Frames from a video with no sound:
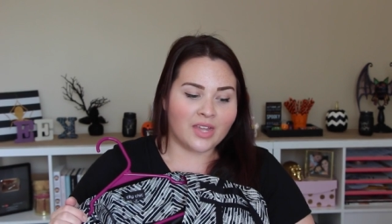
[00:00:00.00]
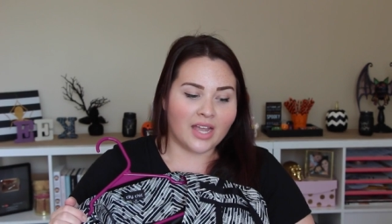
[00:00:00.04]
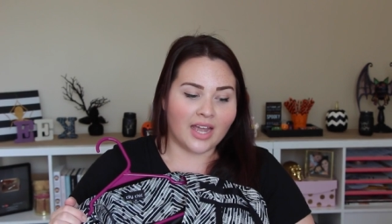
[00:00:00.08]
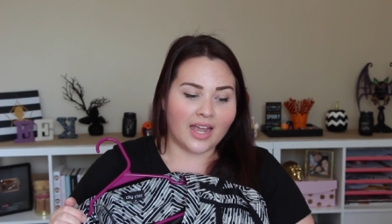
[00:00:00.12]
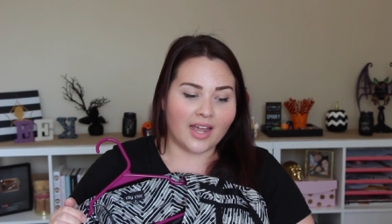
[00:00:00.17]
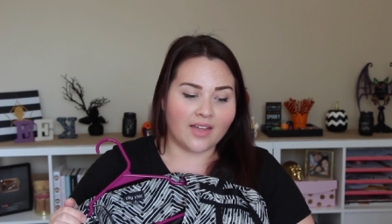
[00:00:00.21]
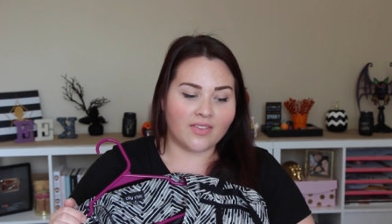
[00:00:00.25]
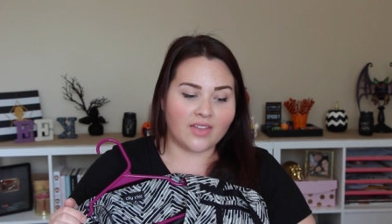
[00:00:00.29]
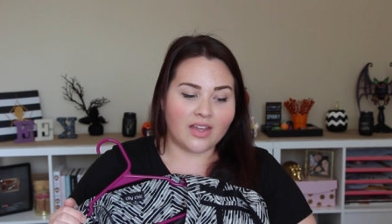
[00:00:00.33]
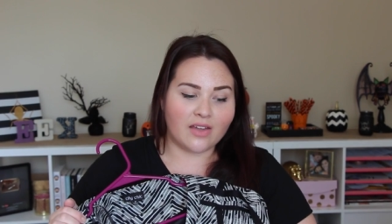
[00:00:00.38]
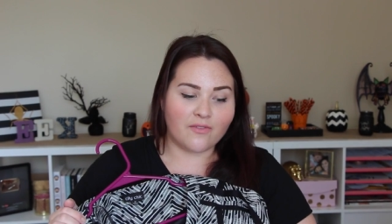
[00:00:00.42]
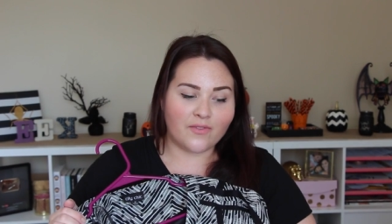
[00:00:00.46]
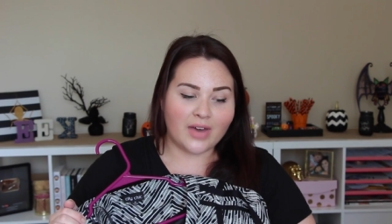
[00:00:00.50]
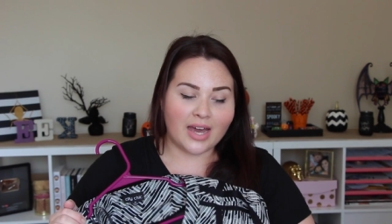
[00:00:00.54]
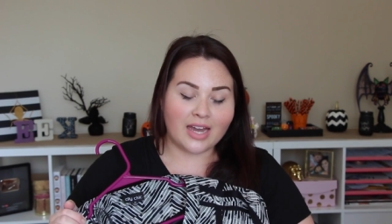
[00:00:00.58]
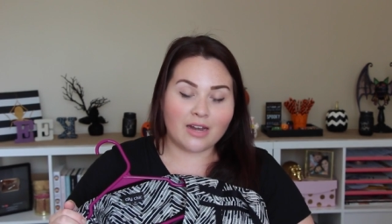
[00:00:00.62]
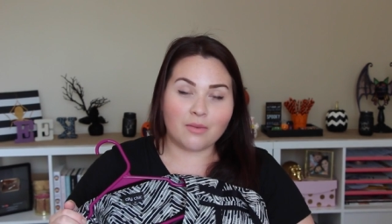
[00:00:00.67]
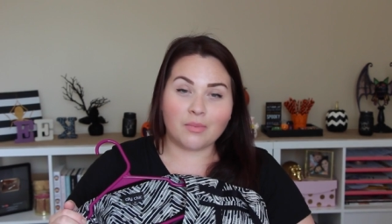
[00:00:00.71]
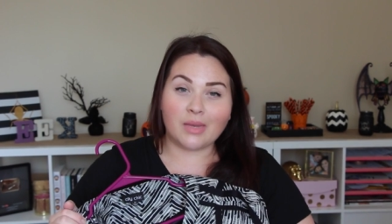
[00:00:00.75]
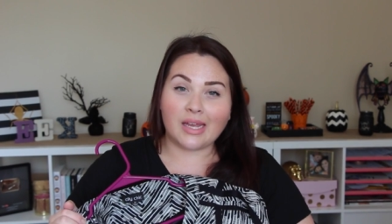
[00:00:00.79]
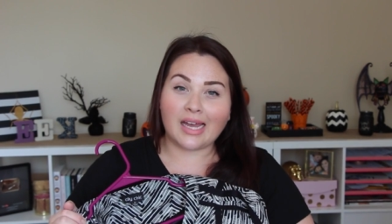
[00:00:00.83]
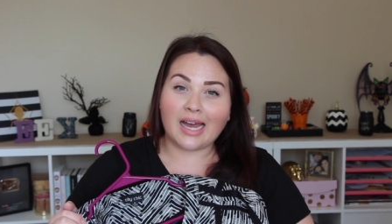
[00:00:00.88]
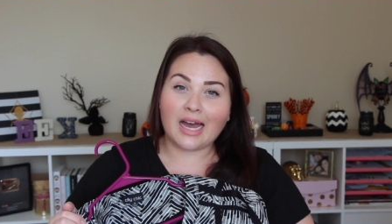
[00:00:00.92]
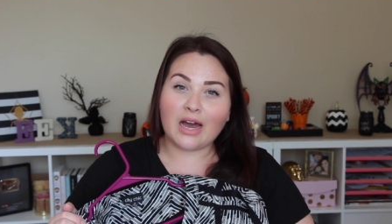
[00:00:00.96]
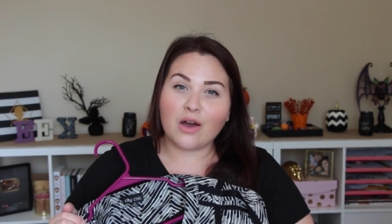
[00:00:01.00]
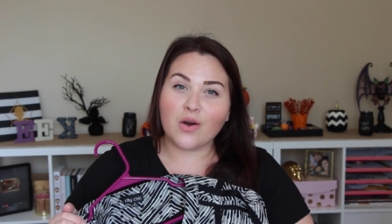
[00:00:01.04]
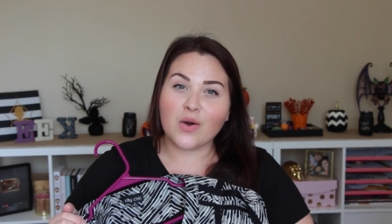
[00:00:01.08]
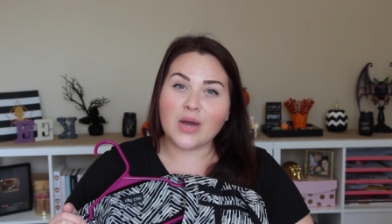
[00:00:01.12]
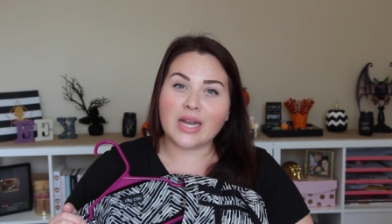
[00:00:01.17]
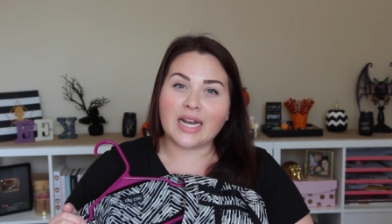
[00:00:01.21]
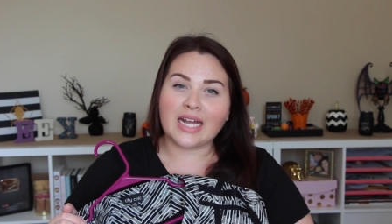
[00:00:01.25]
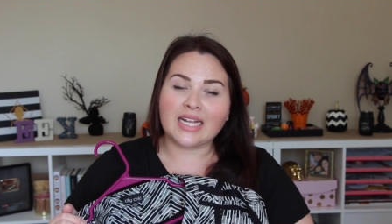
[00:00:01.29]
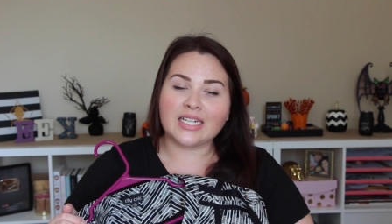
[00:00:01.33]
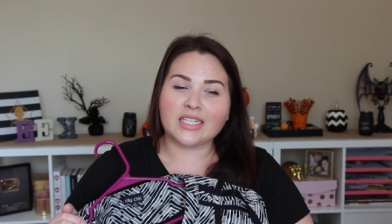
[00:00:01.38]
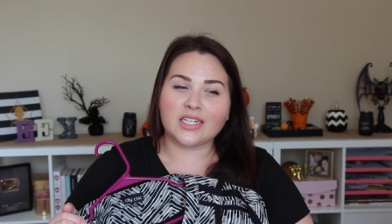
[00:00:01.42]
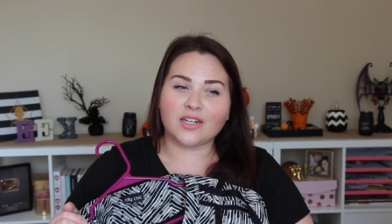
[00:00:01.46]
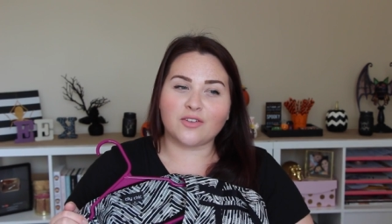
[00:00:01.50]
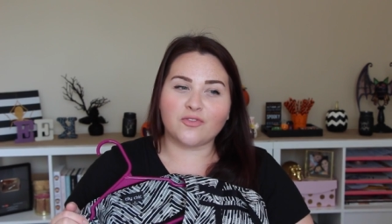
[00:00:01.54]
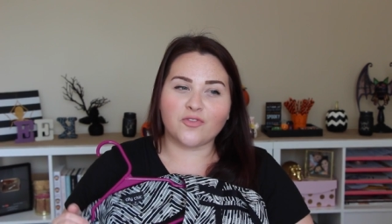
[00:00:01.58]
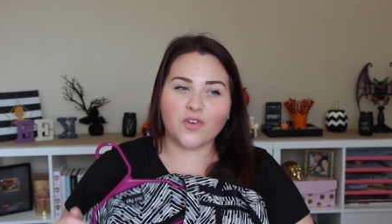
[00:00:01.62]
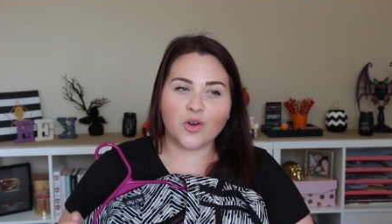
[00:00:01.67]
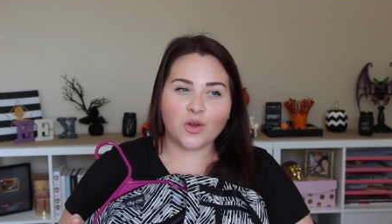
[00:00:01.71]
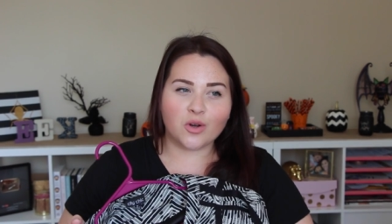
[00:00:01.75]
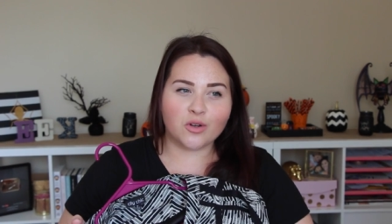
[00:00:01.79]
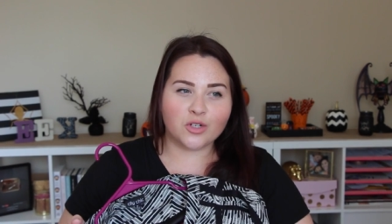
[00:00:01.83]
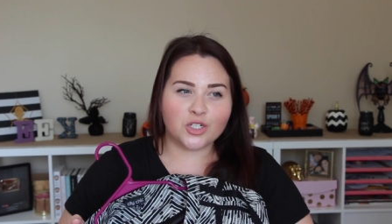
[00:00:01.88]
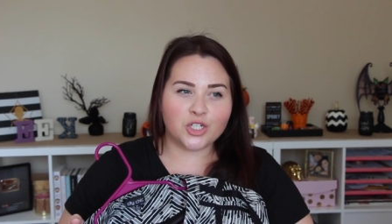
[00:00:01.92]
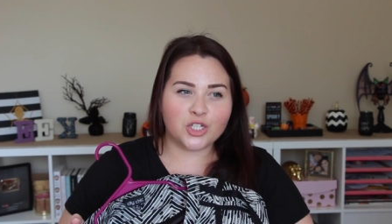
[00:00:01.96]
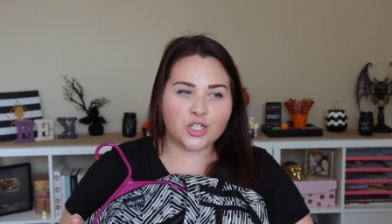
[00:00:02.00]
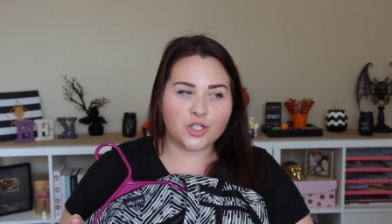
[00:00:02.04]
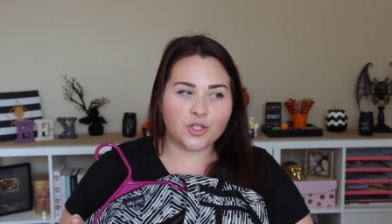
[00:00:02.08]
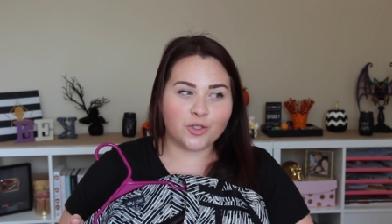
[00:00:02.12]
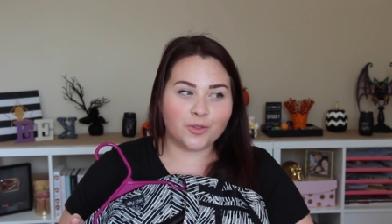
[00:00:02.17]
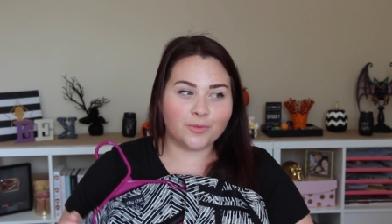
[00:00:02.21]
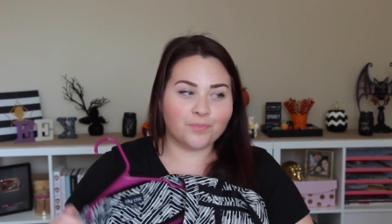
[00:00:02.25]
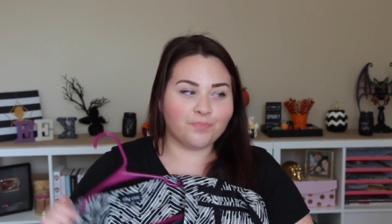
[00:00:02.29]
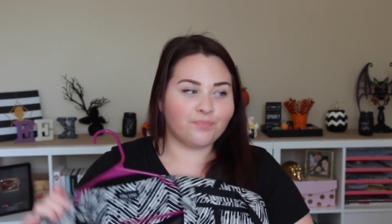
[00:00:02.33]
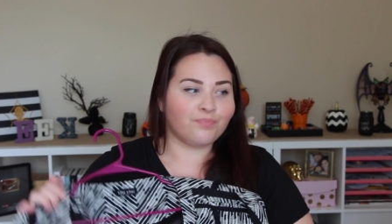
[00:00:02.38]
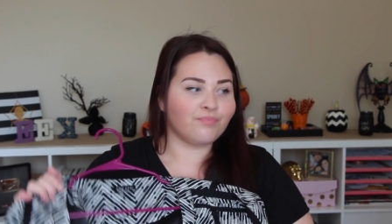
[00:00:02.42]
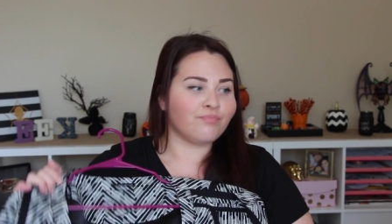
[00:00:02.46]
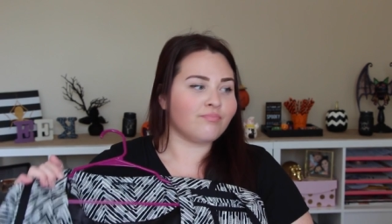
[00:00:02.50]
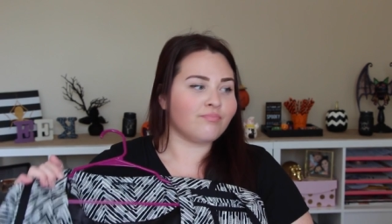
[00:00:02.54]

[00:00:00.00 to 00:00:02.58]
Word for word: and they invited me out and I did a photo shoot.